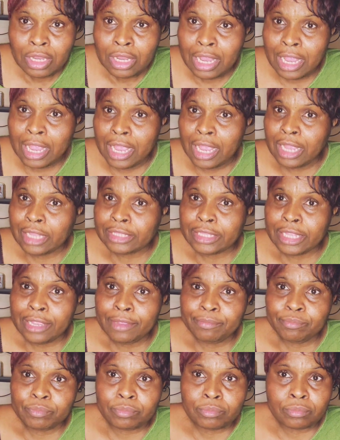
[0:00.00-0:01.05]

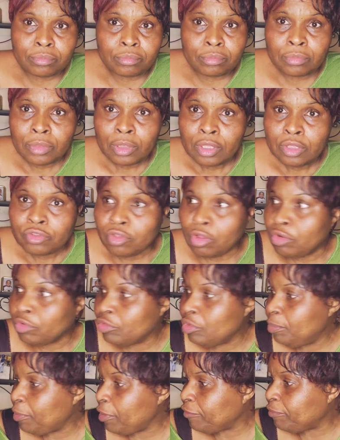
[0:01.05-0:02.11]
and some
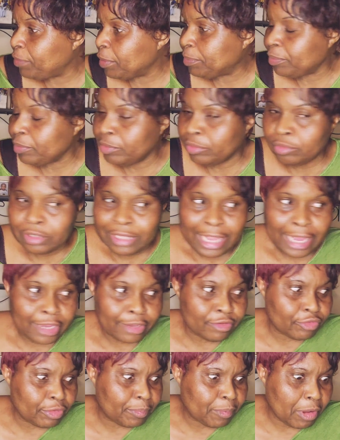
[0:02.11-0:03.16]
group of people like
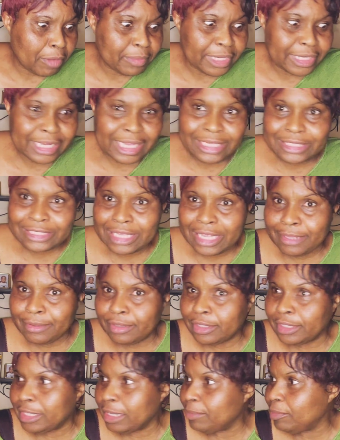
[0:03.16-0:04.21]
Republicans
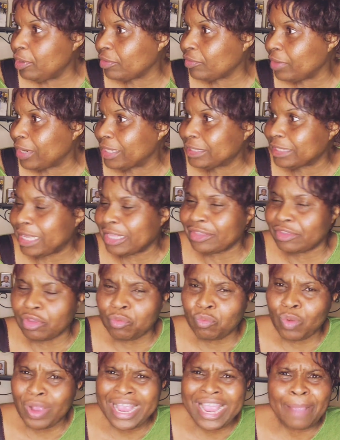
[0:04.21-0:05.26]
and Democrats and
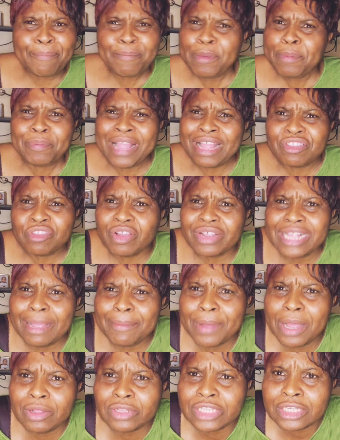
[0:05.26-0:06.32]
where people are talking
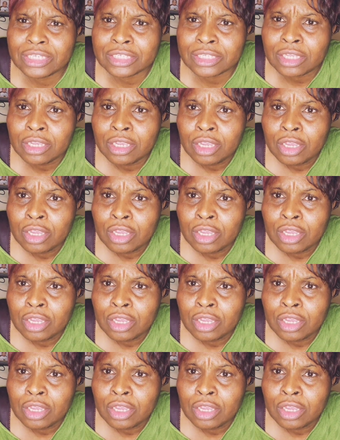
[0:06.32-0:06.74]
about this.